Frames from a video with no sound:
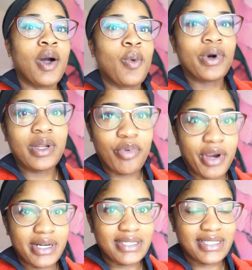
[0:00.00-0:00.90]
One of
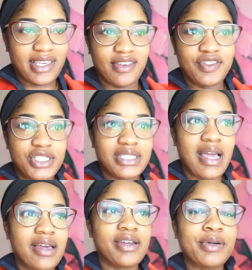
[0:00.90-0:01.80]
Brandon's gifts just got
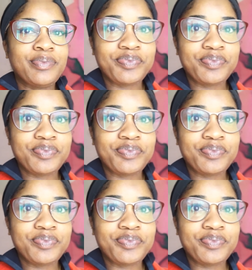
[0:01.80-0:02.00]
here.